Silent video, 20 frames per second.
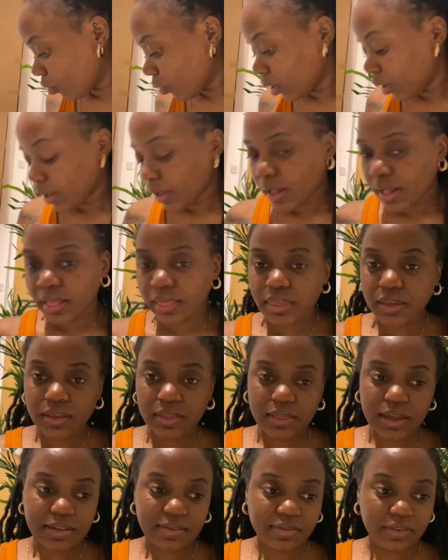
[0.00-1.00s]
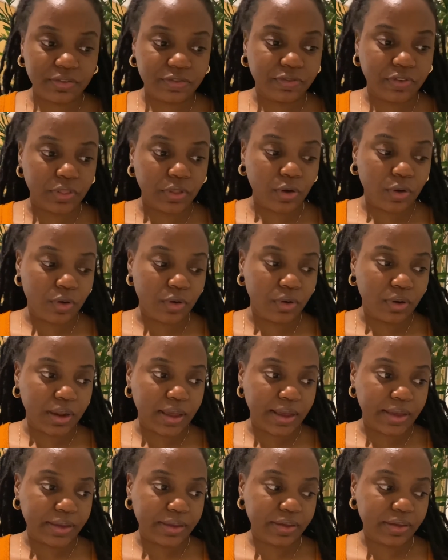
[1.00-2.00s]
I think that's it for the whole
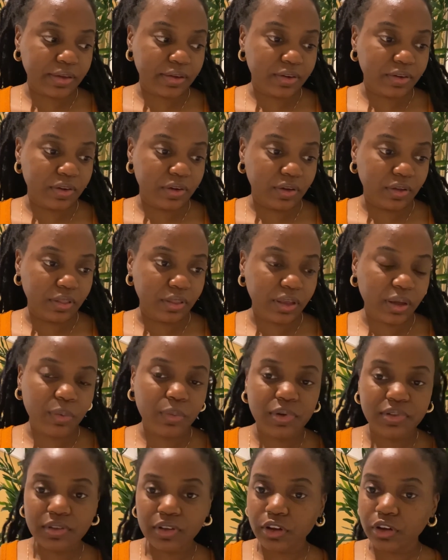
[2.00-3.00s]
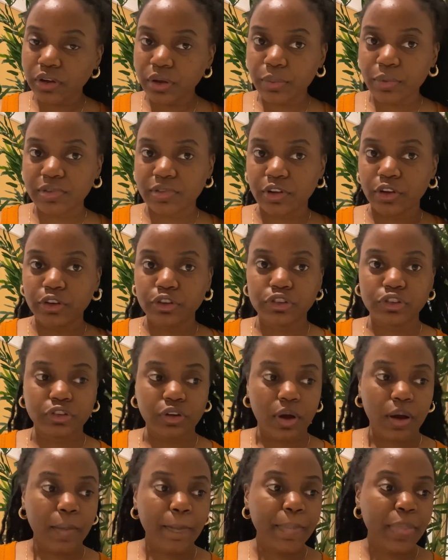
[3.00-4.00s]
Ikea haul. It was a good
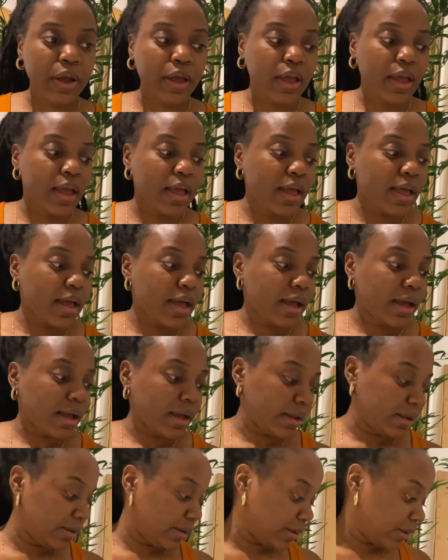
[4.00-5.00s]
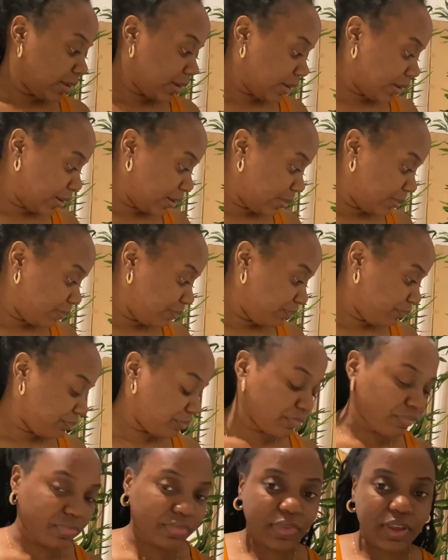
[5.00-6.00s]
shop, and
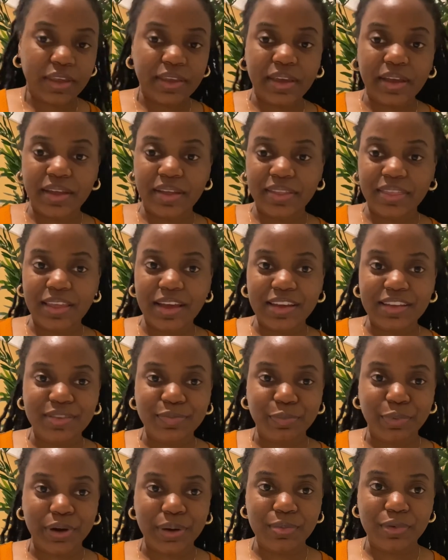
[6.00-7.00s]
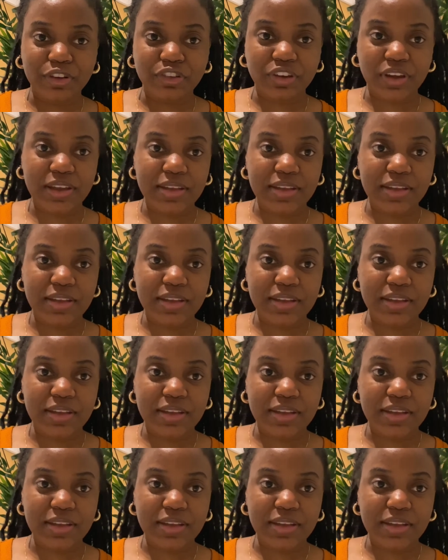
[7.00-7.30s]
yeah, that is pretty much it.